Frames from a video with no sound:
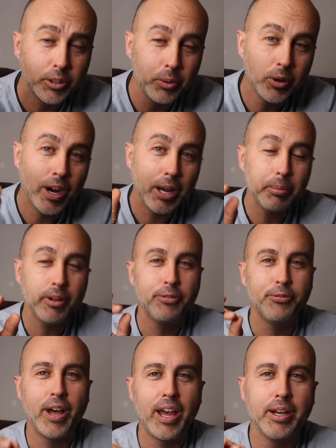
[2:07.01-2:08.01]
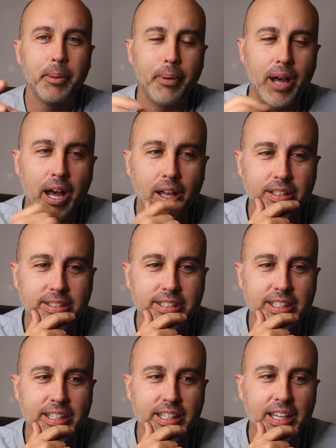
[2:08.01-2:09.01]
and we were able to find a
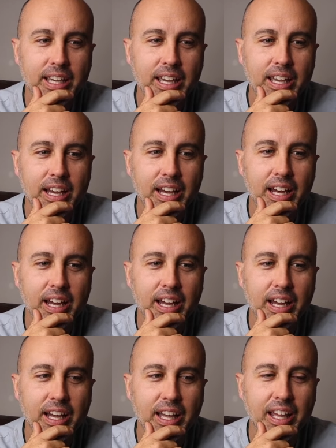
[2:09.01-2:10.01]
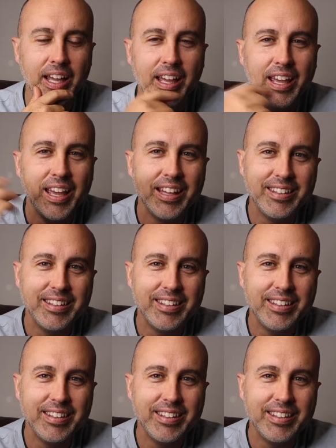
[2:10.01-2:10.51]
policy Uh,